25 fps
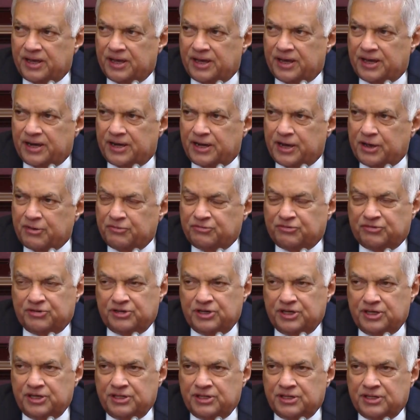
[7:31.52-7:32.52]
And I've
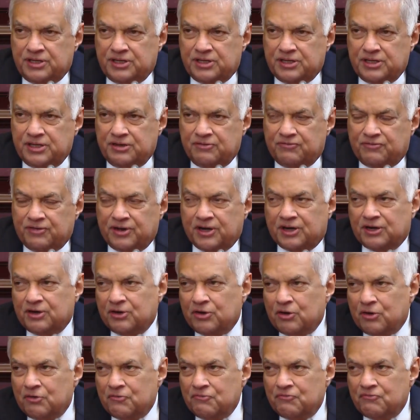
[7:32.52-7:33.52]
seen the
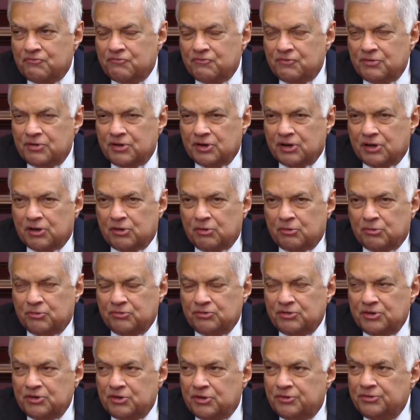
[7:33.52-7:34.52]
effect of
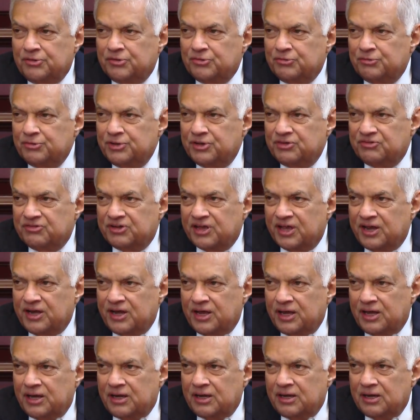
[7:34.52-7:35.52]
closing of the Suez
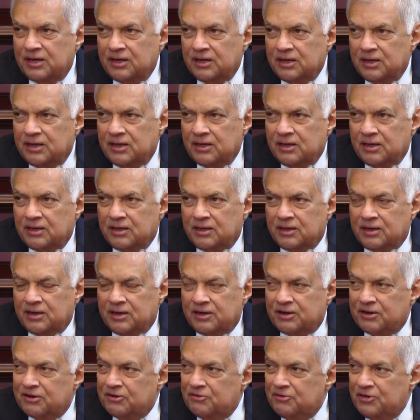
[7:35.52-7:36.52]
Canal.
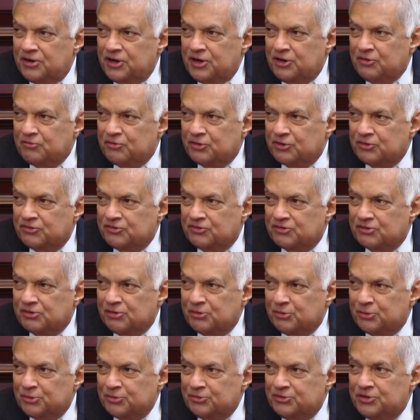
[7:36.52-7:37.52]
When it was
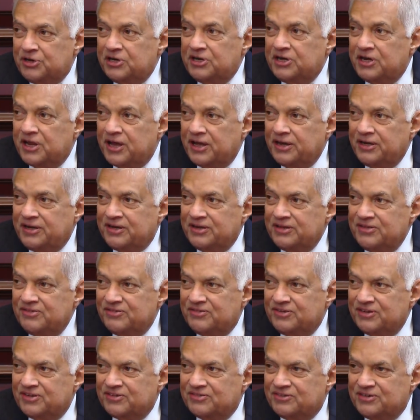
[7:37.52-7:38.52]
closed in
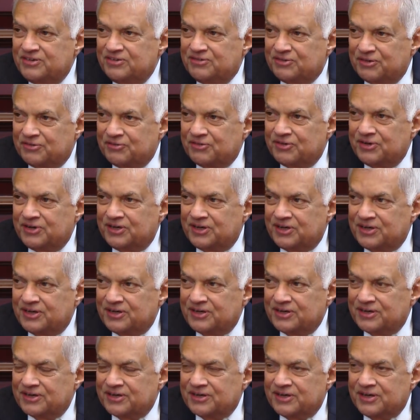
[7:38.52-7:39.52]
1967,
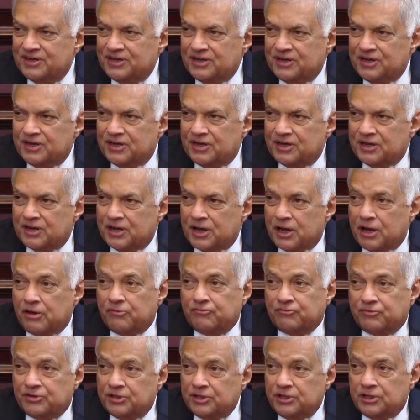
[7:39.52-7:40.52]

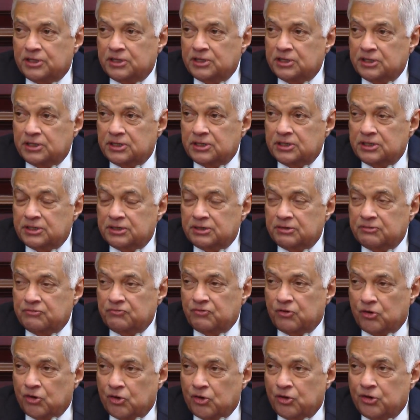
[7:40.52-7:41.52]
after the
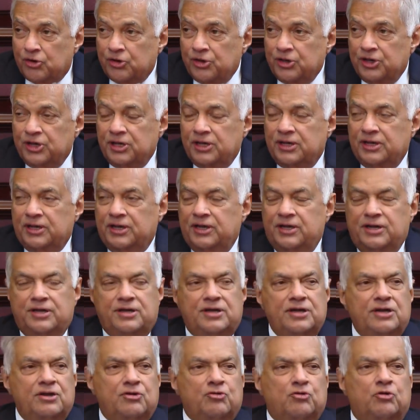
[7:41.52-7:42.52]
war, it
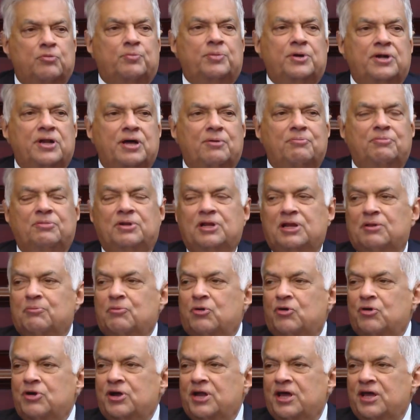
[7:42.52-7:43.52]
didn't open up till
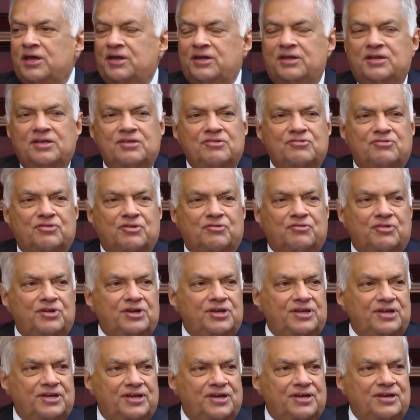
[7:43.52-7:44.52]
about
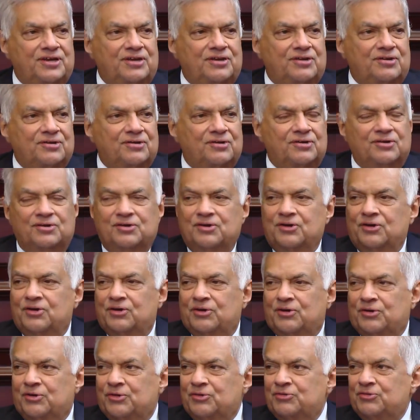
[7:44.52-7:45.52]
1978
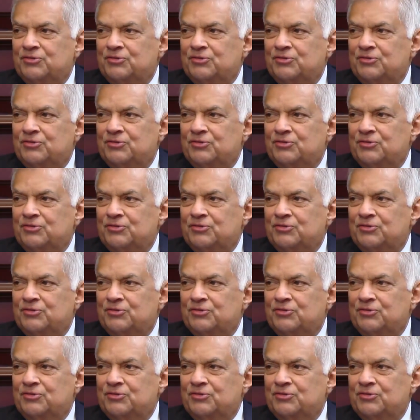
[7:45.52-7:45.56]
or